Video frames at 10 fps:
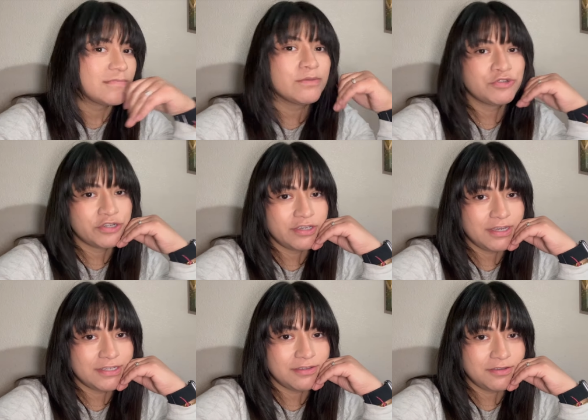I'm sure you
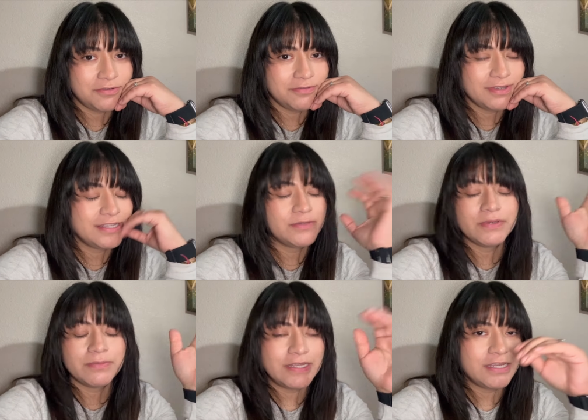guys know it's
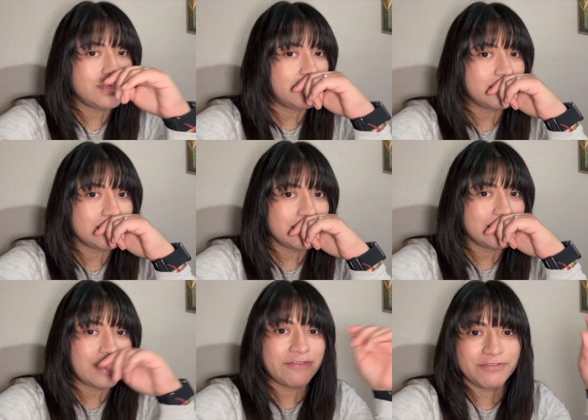been many days
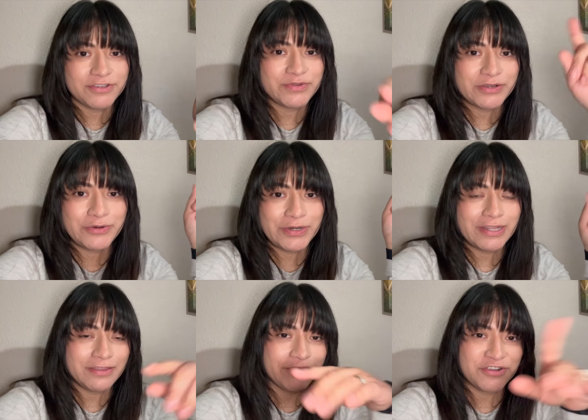since I first
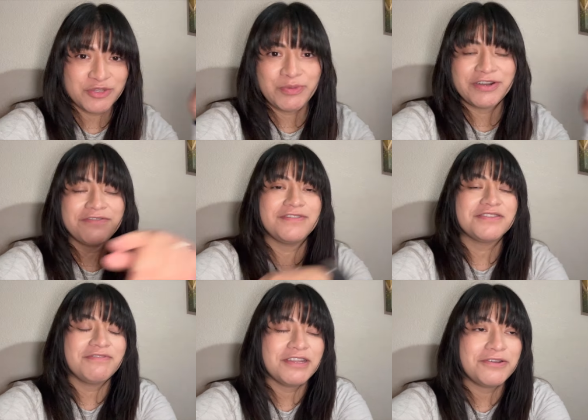recorded the first part of
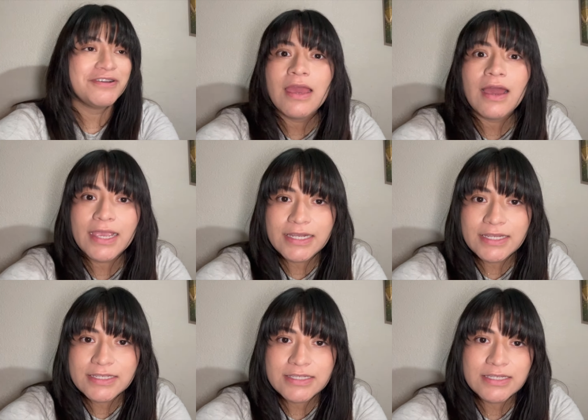this video. I
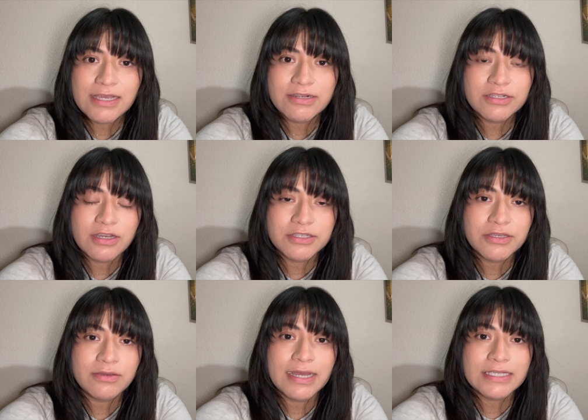need to sit down and talk to
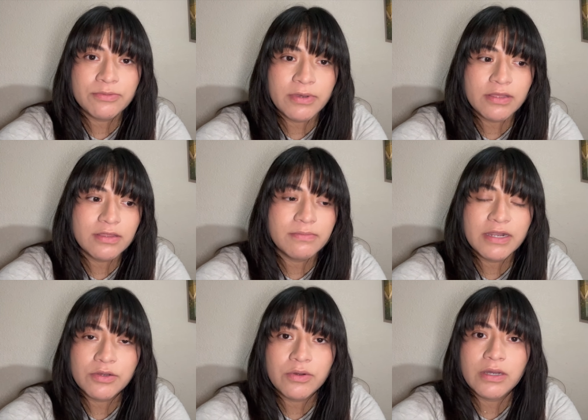you guys about the
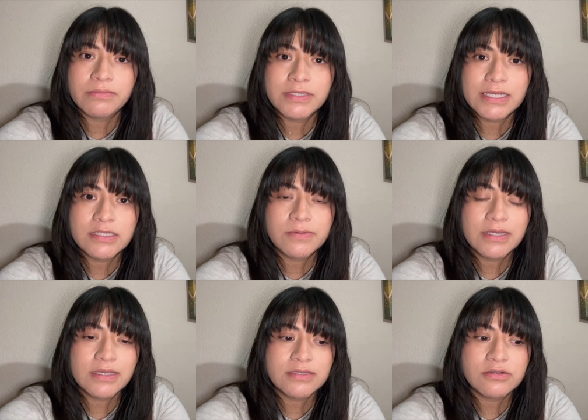medical updates
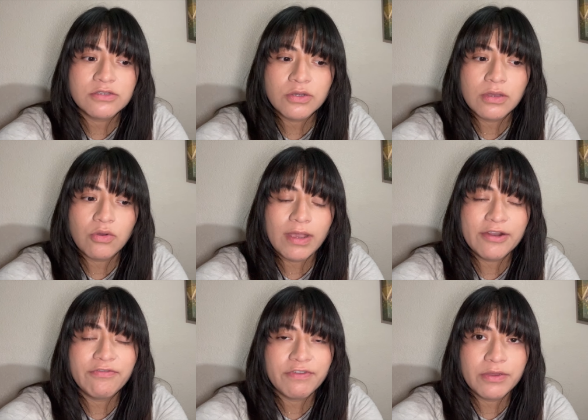because there's quite
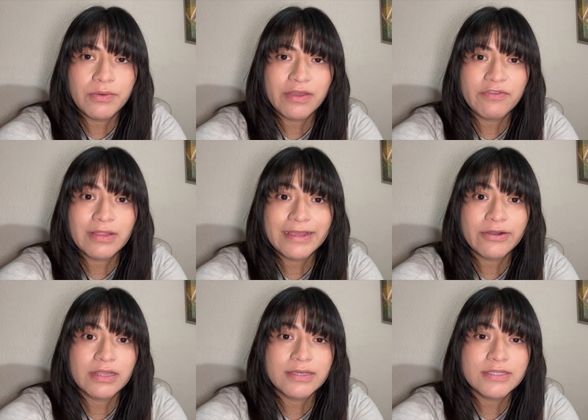a few, I feel like, or
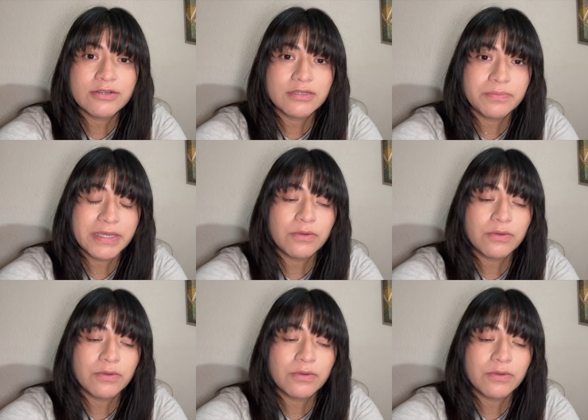at least there's a big